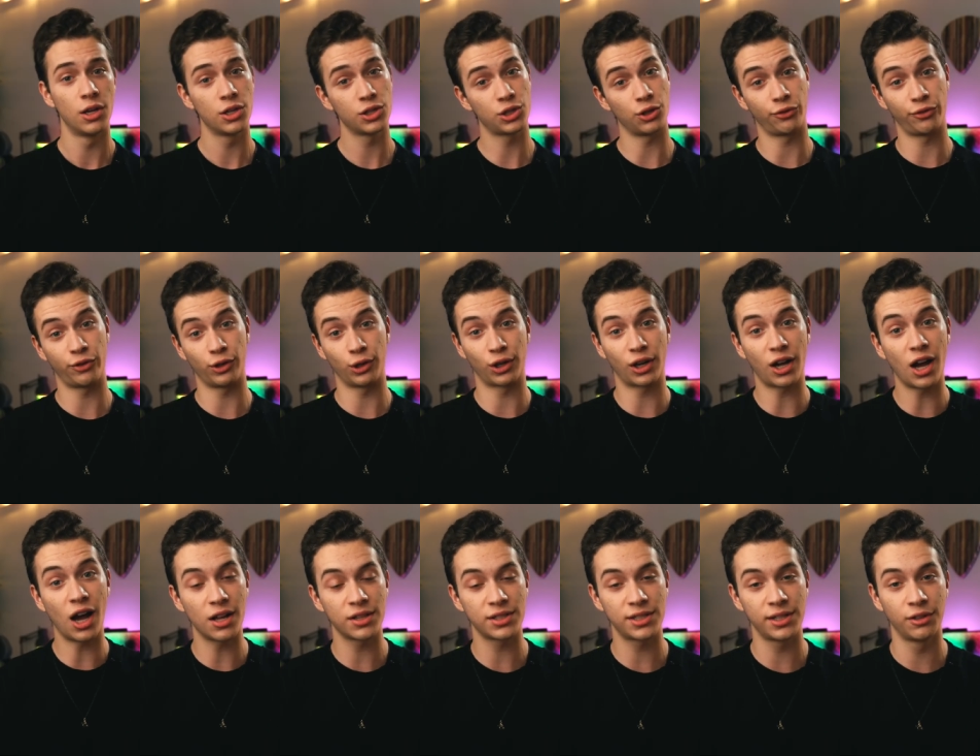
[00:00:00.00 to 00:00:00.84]
So for a
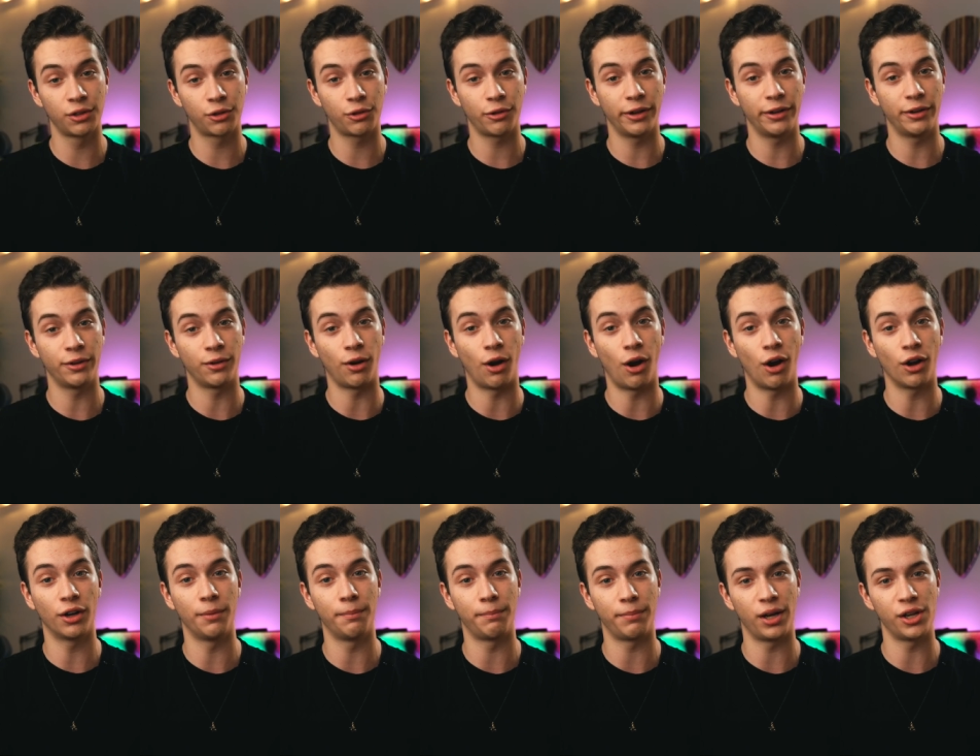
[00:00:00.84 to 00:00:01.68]
content creator
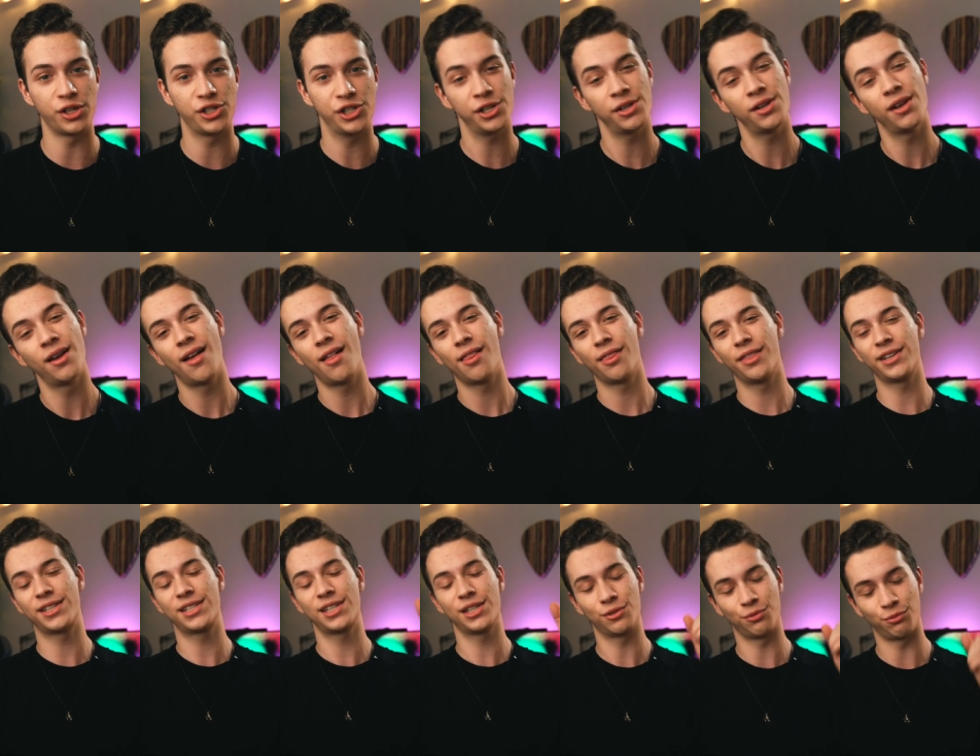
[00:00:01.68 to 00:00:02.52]
on a budget,
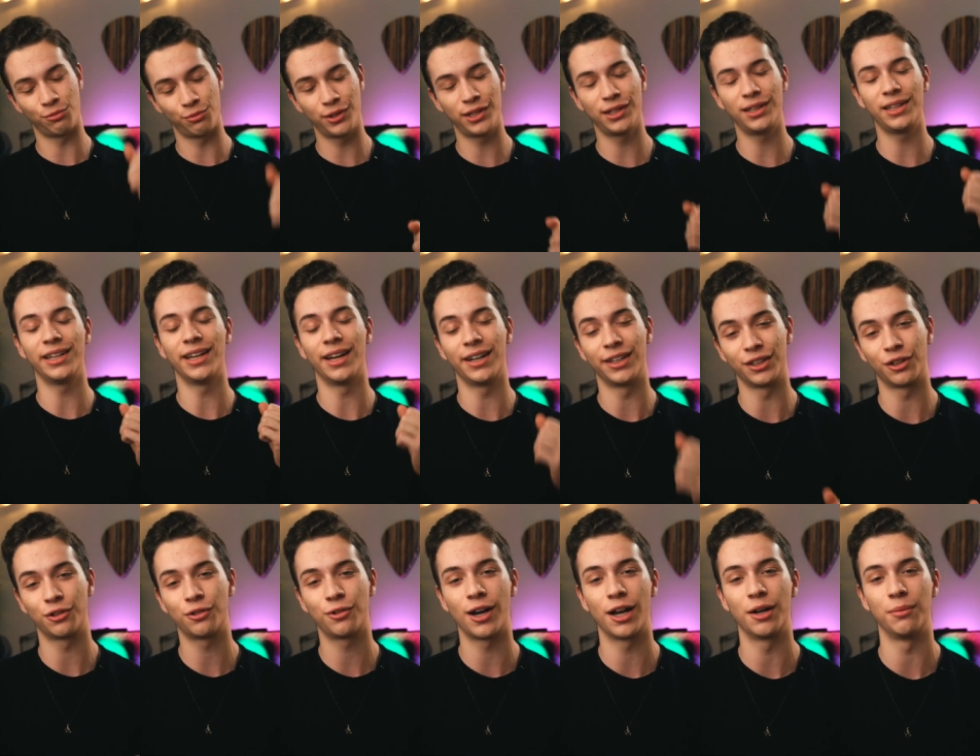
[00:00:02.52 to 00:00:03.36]
this is really an
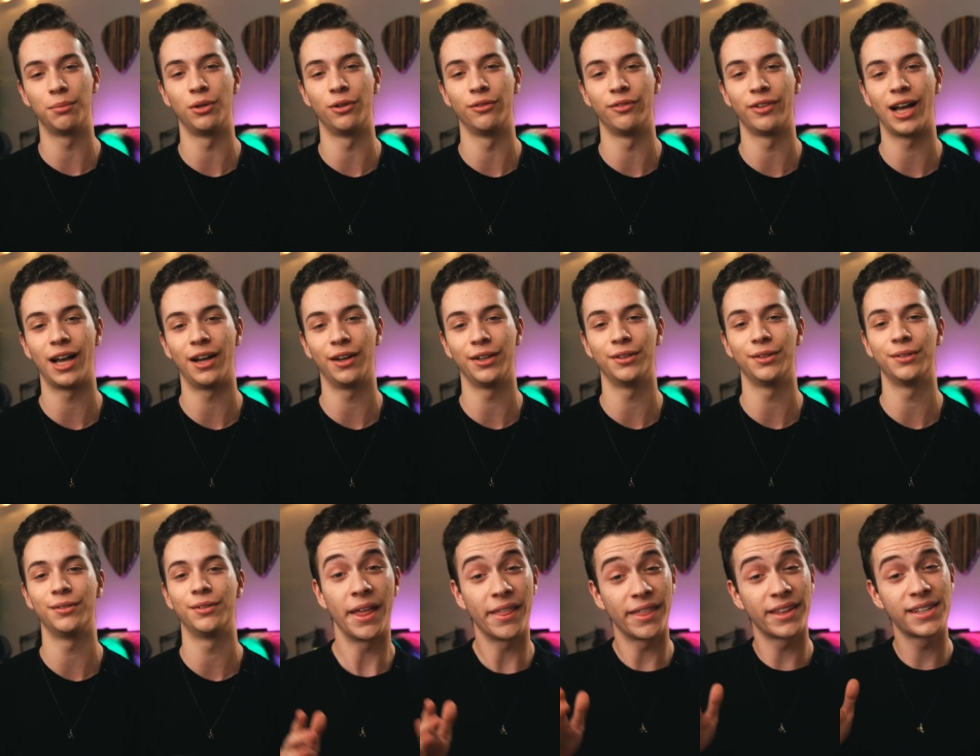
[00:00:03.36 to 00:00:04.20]
incredible value.
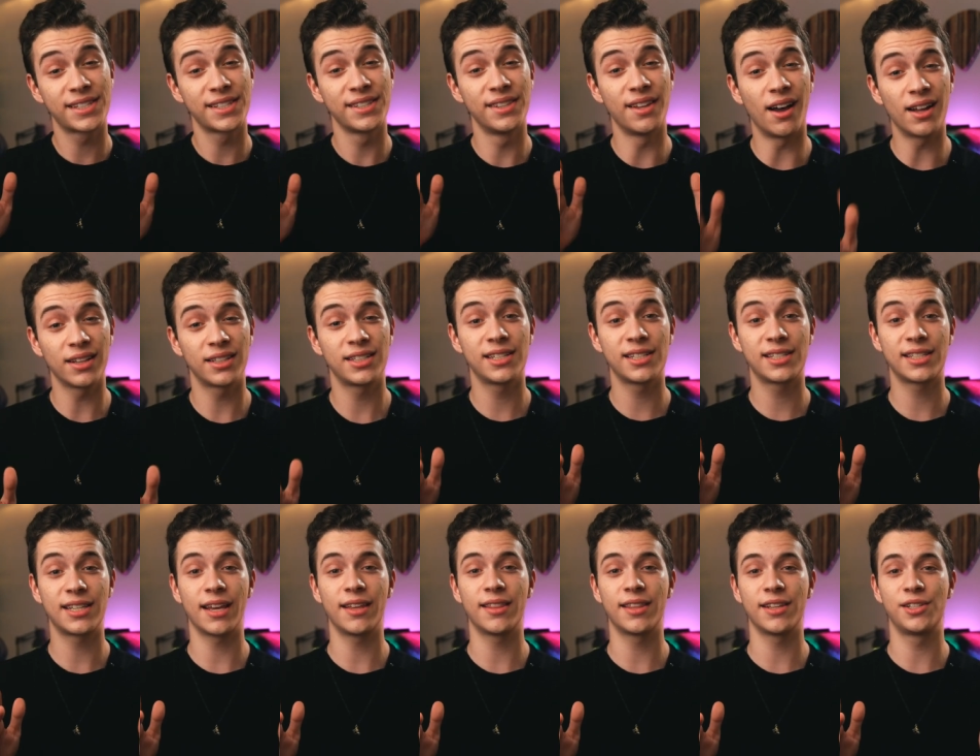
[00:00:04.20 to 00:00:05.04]
Now that's not to
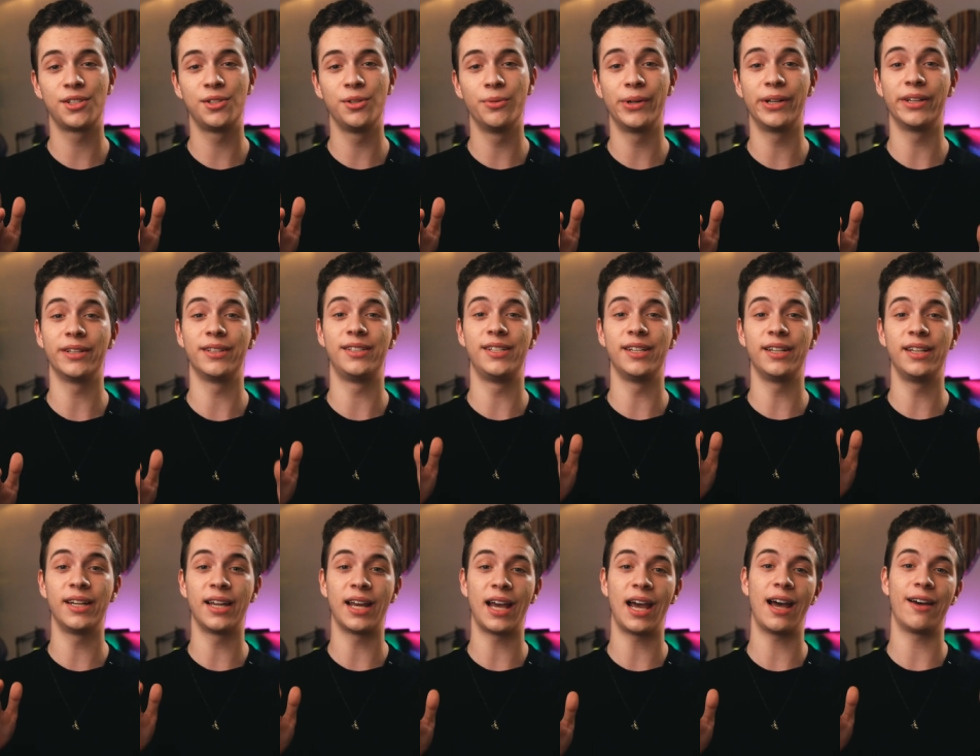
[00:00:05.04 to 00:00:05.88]
say this unit
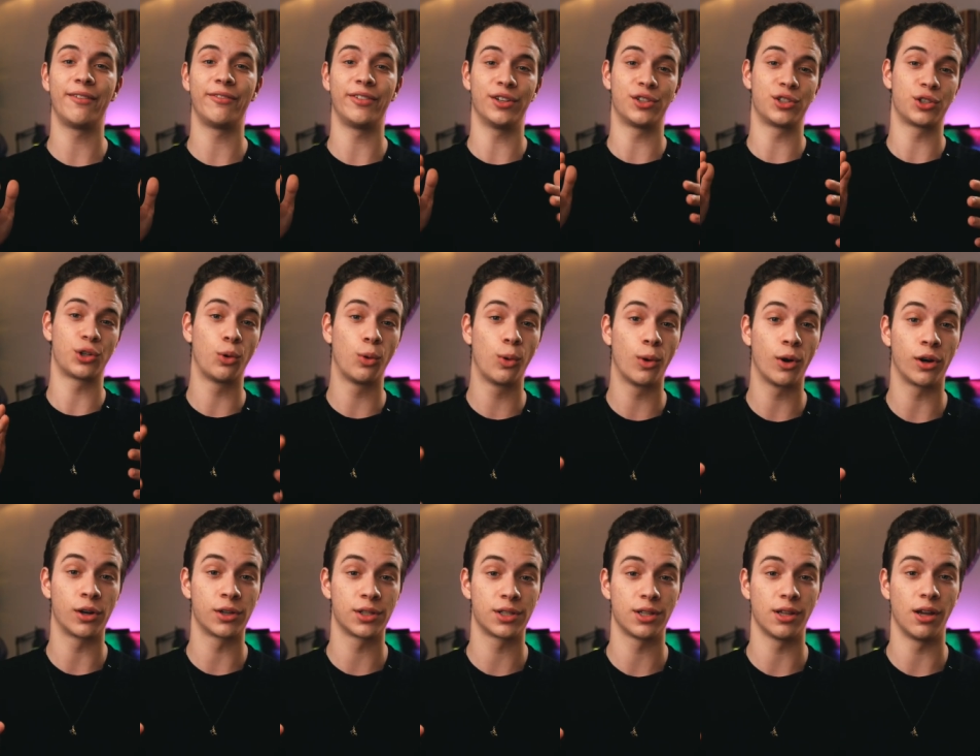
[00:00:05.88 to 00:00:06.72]
didn't have its
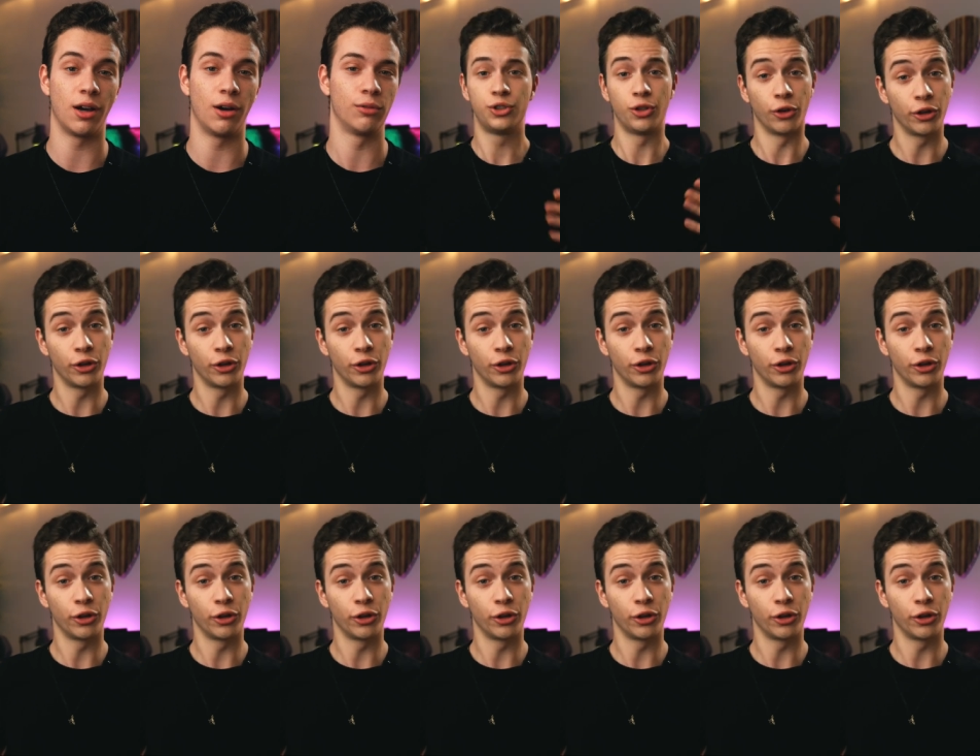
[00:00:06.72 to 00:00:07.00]
quirks though.